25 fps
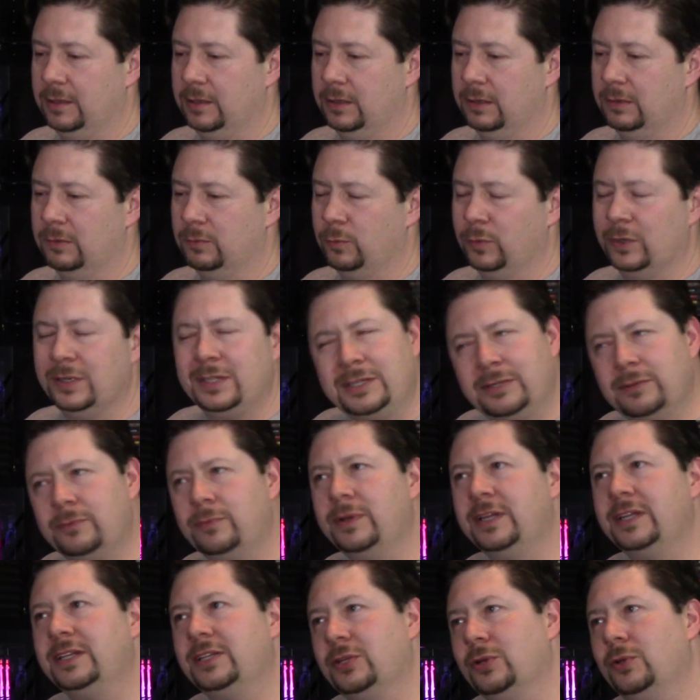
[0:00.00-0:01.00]
What did
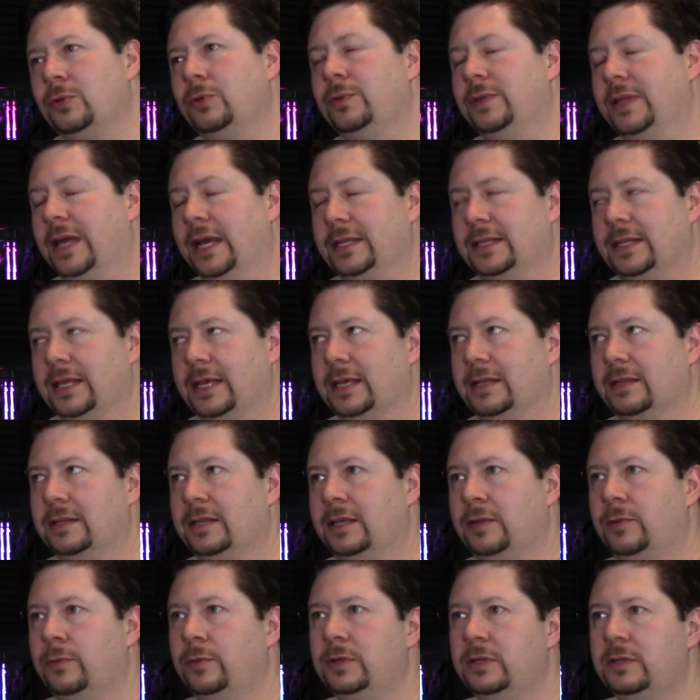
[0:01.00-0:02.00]
we do that day?
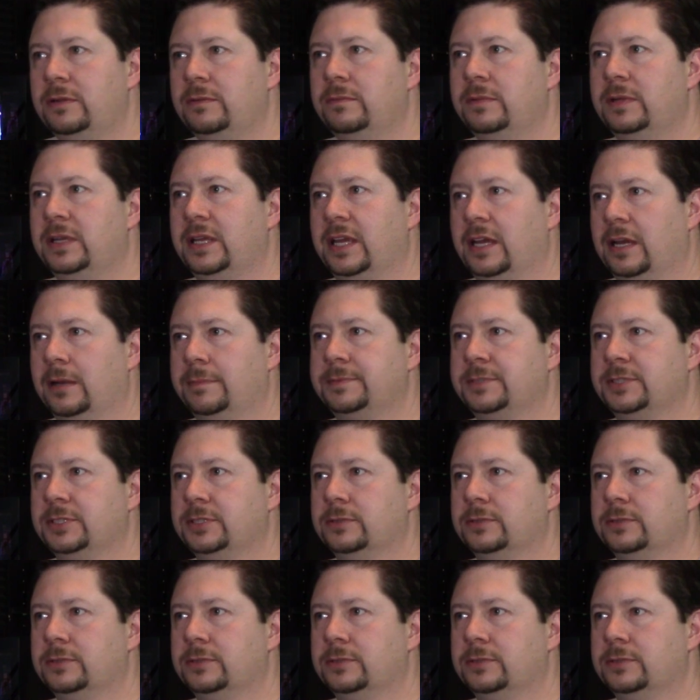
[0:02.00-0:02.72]
Like, what did we get up